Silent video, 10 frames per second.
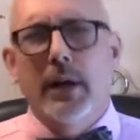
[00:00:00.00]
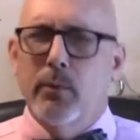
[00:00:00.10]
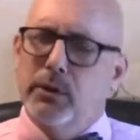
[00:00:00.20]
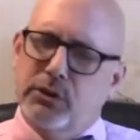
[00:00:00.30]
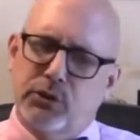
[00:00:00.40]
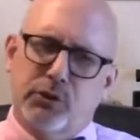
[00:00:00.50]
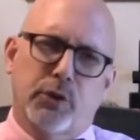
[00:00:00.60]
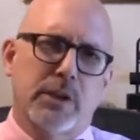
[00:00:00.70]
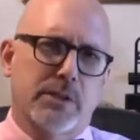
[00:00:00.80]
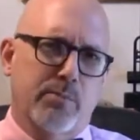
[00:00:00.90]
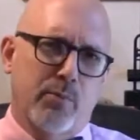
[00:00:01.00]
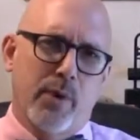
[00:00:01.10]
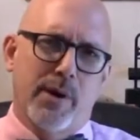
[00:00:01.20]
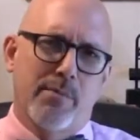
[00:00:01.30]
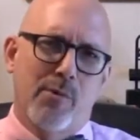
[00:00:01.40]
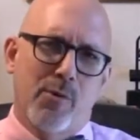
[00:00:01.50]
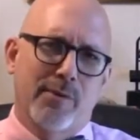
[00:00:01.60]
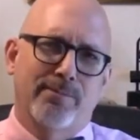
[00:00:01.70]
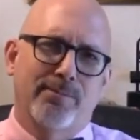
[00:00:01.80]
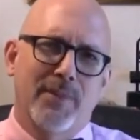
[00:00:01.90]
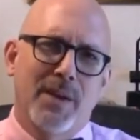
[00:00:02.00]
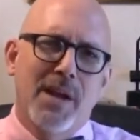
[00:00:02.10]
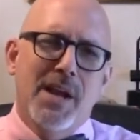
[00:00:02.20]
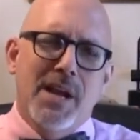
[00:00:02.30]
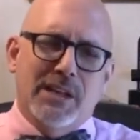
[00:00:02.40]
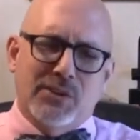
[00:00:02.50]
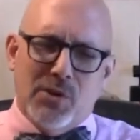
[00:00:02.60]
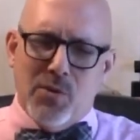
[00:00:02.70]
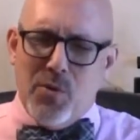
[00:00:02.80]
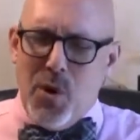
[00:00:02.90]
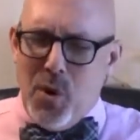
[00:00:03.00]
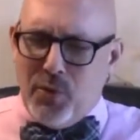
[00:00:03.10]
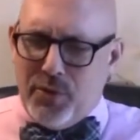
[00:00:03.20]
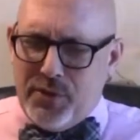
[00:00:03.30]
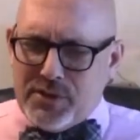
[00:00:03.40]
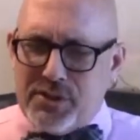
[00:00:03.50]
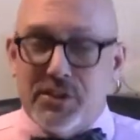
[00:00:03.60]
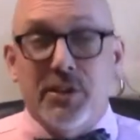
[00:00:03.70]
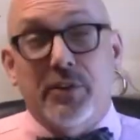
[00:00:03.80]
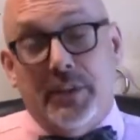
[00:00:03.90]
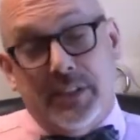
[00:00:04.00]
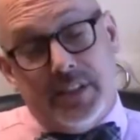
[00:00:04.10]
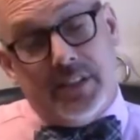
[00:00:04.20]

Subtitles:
we should trust prayer more. And so this series,